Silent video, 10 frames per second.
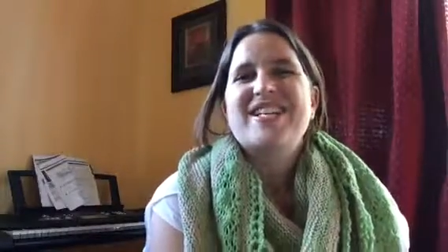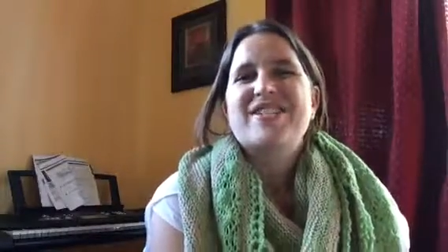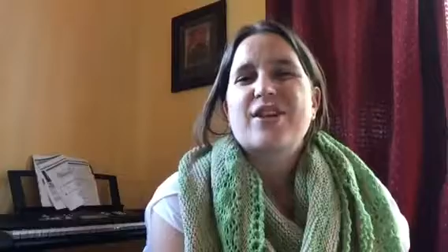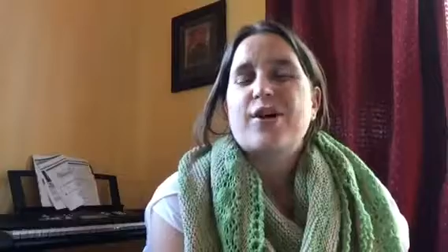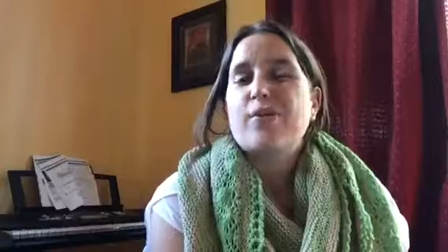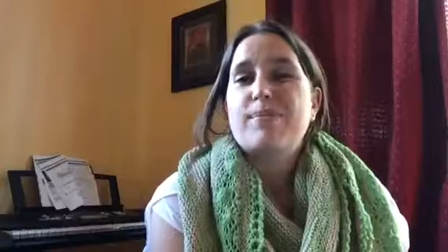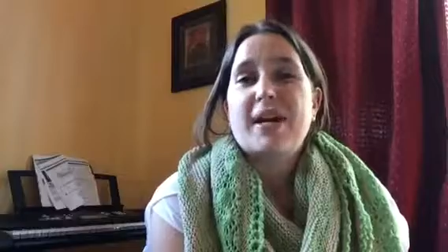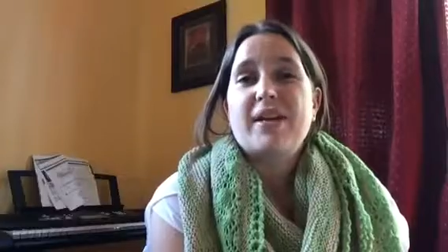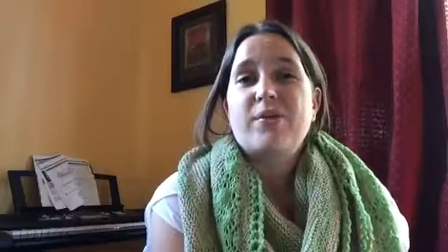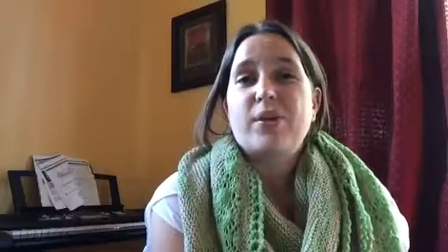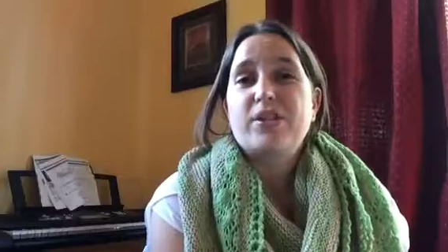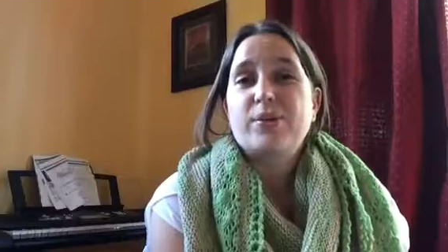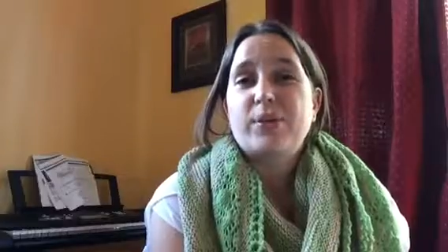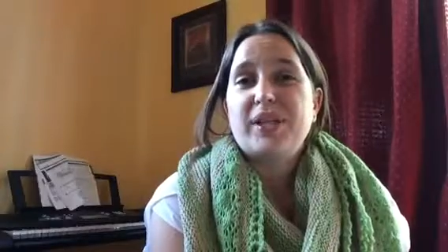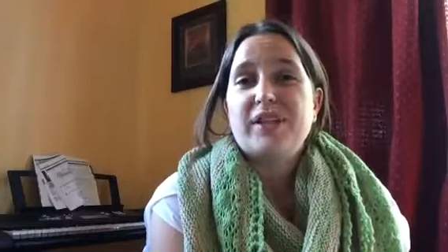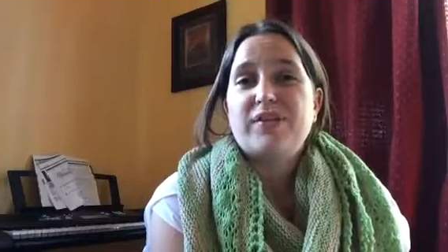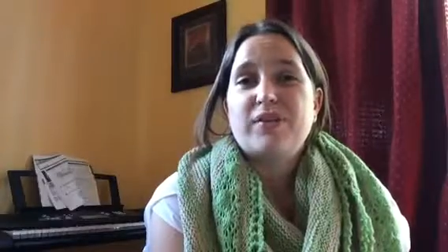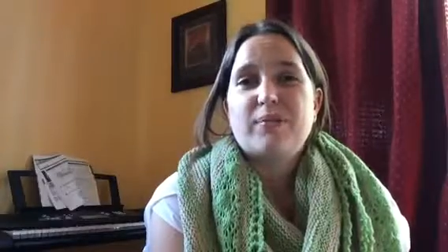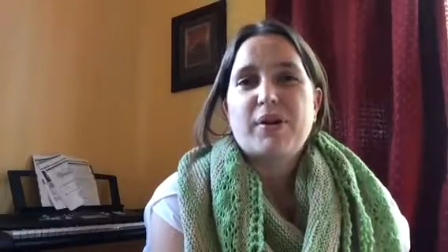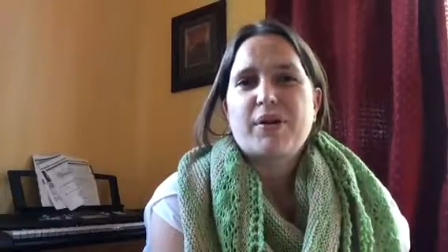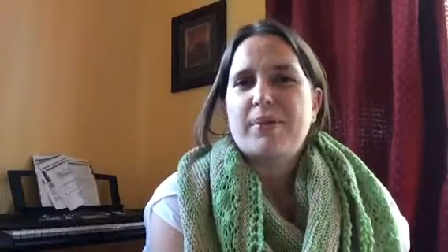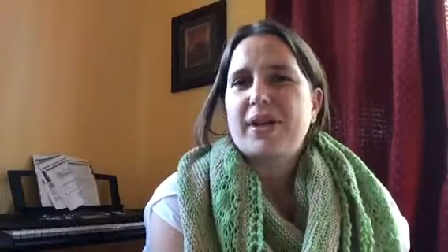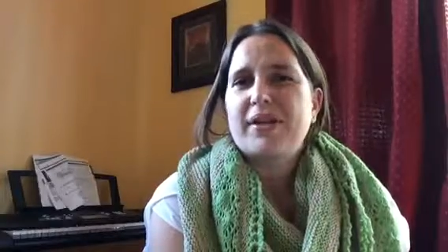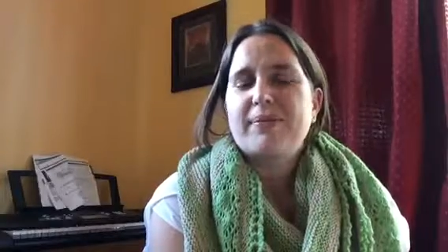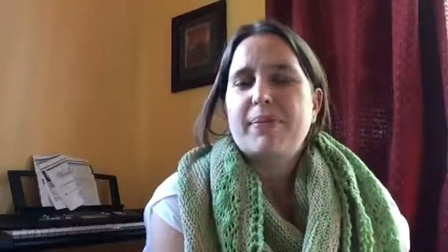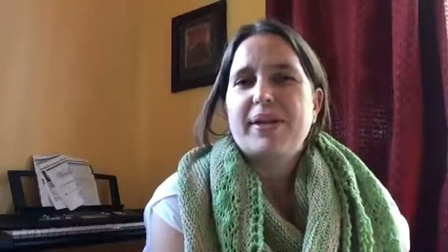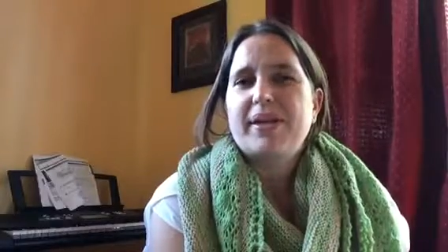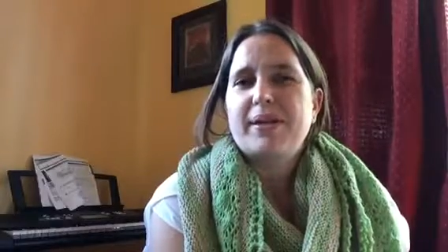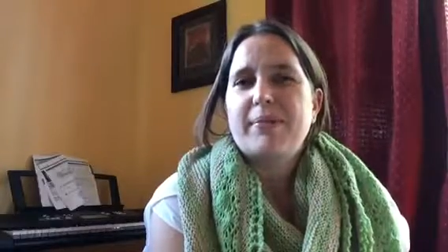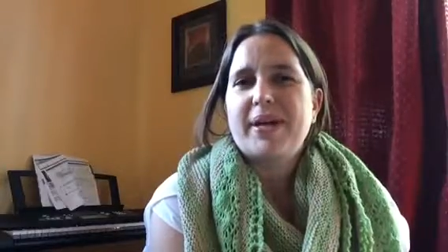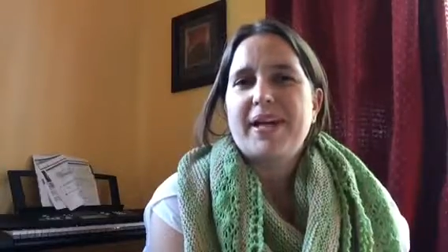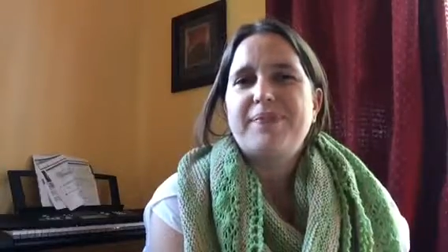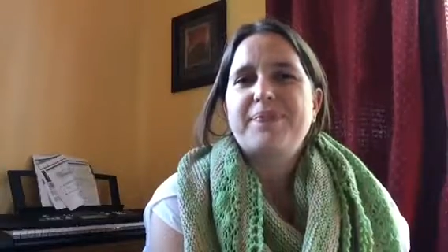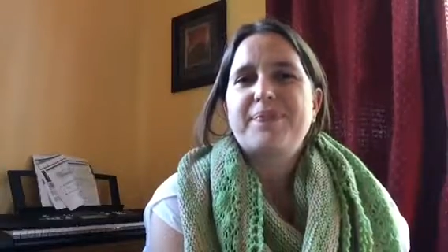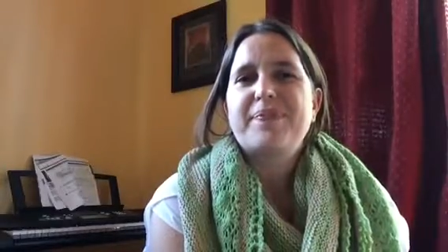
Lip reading: So we met once a week for about a month and a bit.